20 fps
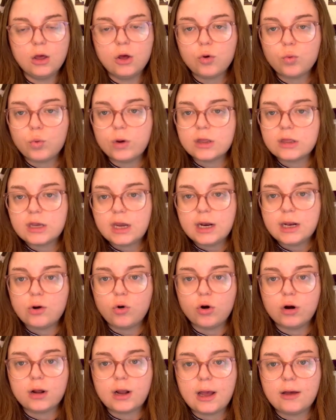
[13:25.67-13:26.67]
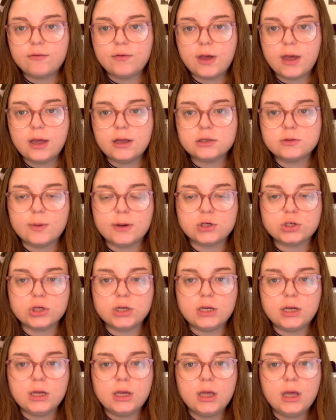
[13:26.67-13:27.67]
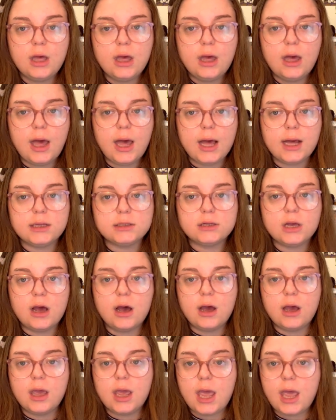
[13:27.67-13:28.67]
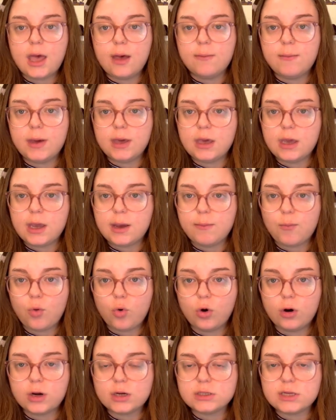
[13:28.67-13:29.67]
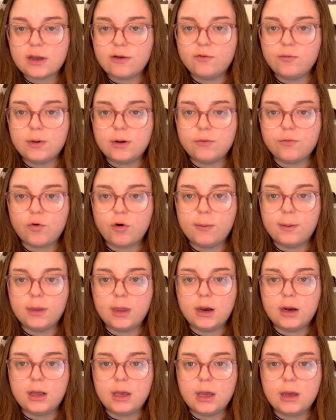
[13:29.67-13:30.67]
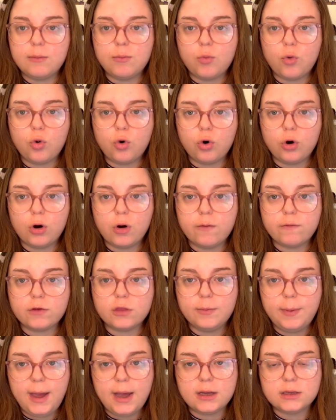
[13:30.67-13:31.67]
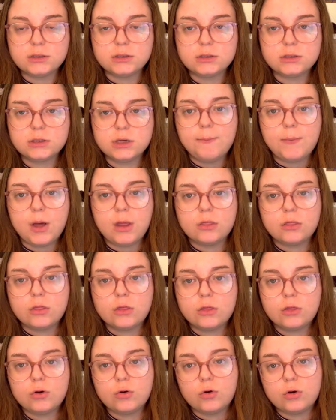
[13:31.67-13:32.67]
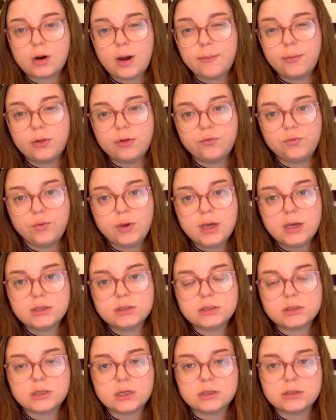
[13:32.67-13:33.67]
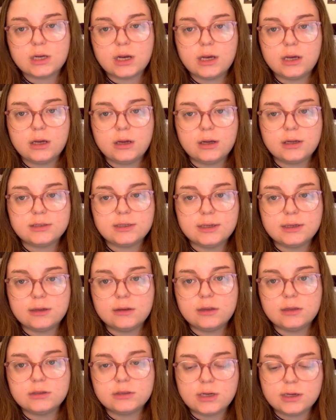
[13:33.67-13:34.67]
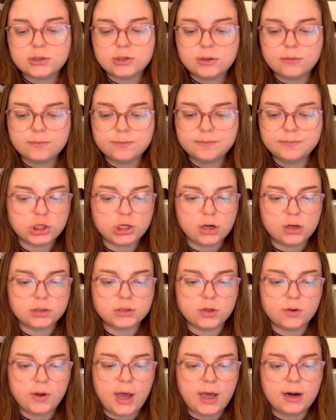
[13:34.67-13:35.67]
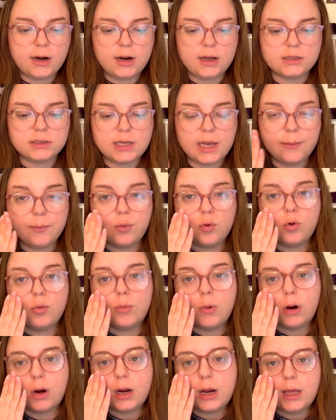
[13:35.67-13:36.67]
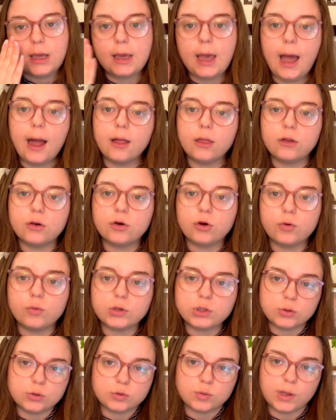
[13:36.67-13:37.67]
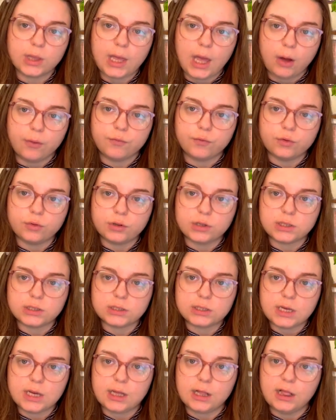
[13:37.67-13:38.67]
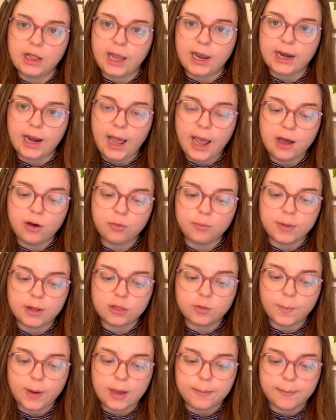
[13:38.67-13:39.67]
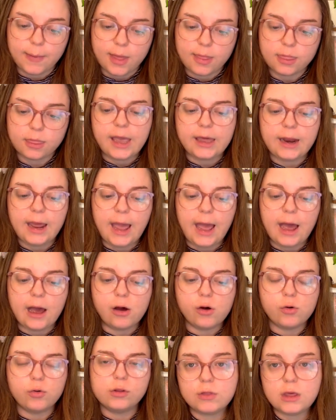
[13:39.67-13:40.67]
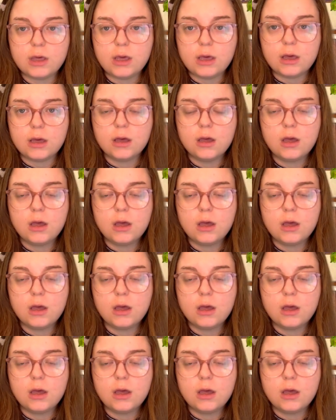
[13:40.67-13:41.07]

with Kitty Corner Cafe, especially as I am making it more, because I've been formulating it more over the past month or a couple of weeks since I attended this session. She also had an example marketing calendar, which was really helpful to see it laid out month by month and how the